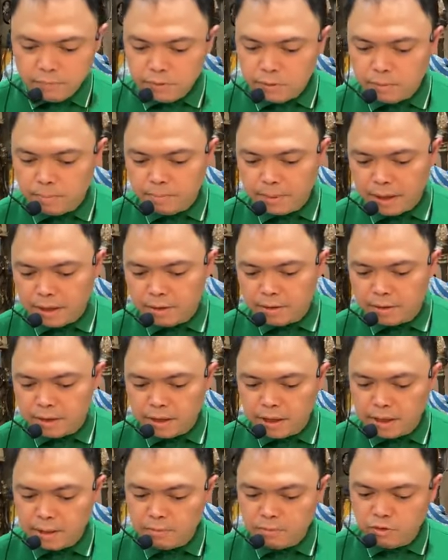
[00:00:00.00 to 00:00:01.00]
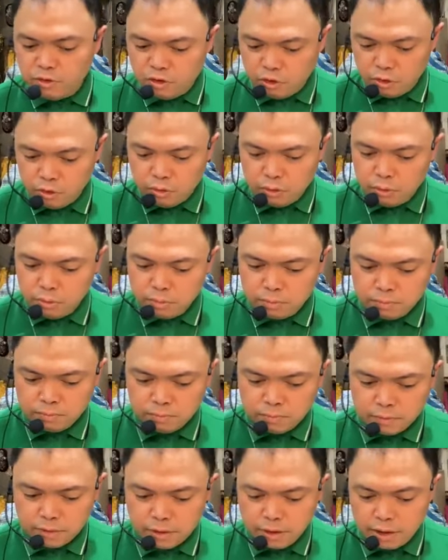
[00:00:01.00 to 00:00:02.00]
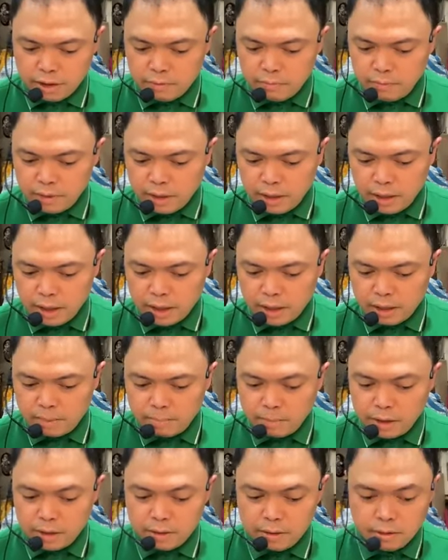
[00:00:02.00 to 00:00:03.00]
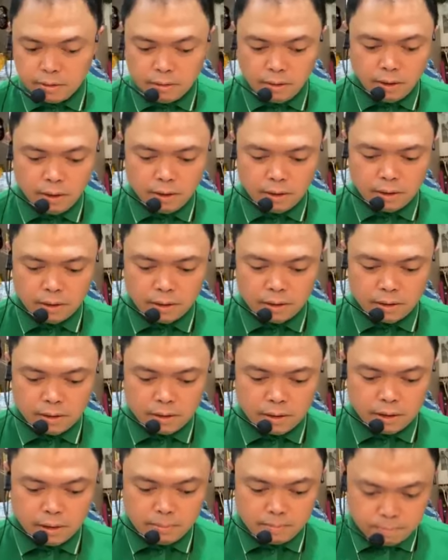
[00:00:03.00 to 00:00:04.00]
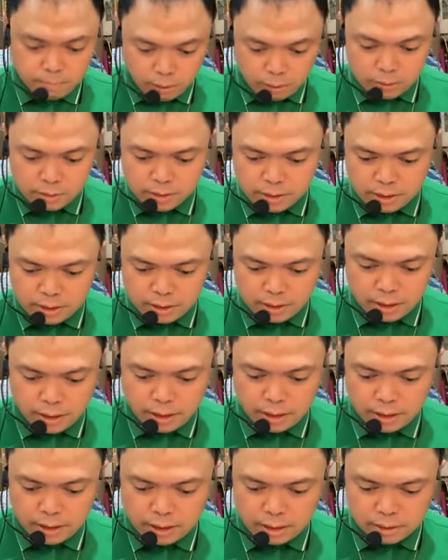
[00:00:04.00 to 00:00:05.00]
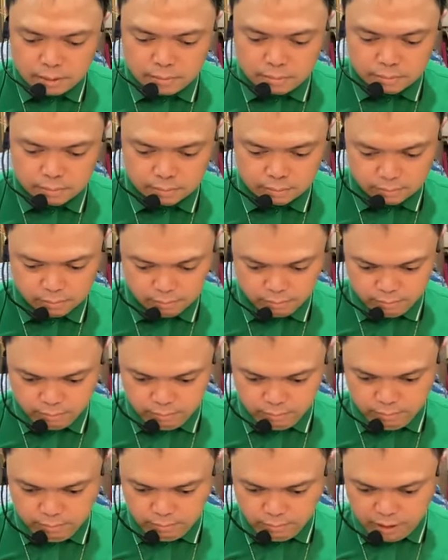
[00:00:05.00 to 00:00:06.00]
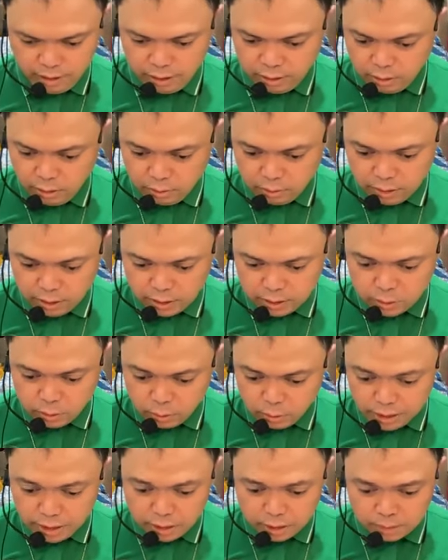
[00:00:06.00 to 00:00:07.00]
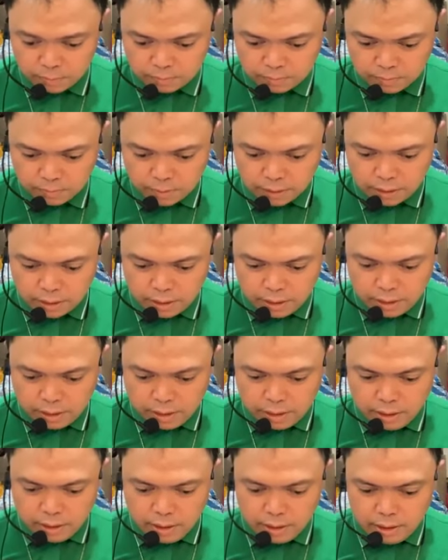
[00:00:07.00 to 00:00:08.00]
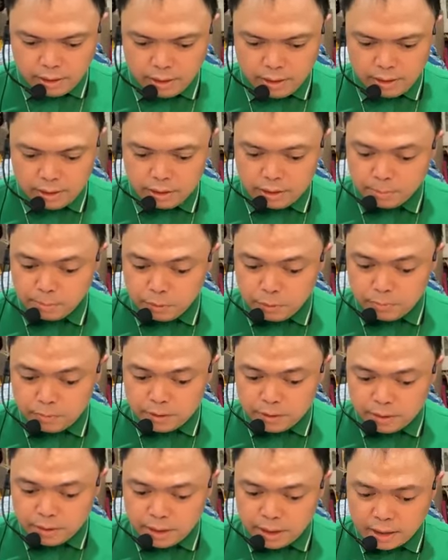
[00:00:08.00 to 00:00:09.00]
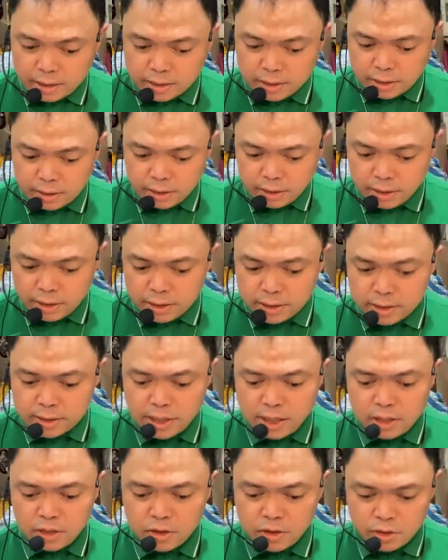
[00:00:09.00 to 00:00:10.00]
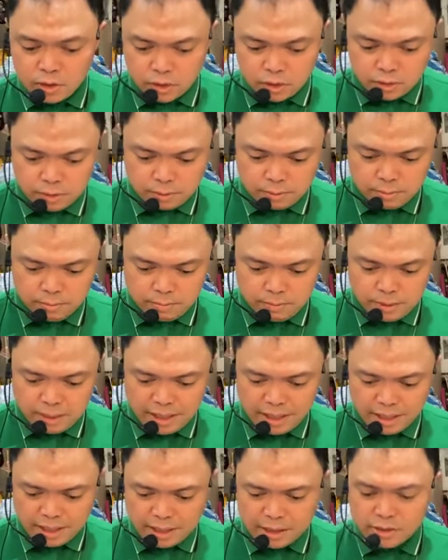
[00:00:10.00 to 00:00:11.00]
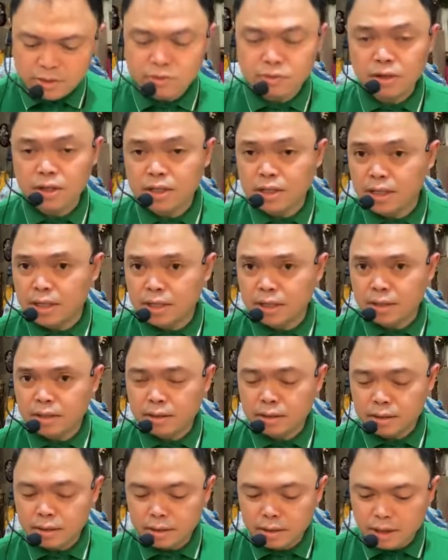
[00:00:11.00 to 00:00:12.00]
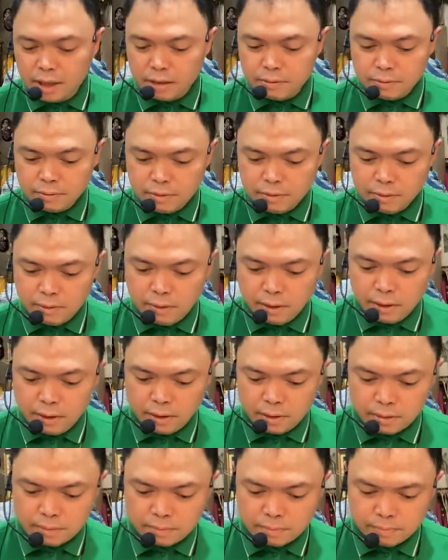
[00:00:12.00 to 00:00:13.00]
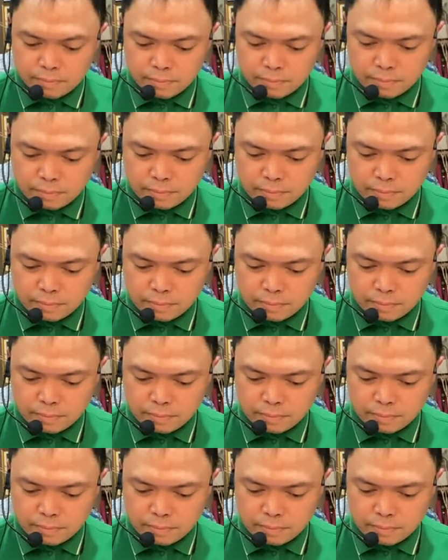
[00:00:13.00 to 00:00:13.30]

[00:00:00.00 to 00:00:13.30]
But if you bear the name Jew and rely upon the law and boast in God and know his will and approve the things that are essential, being instructed out of the law,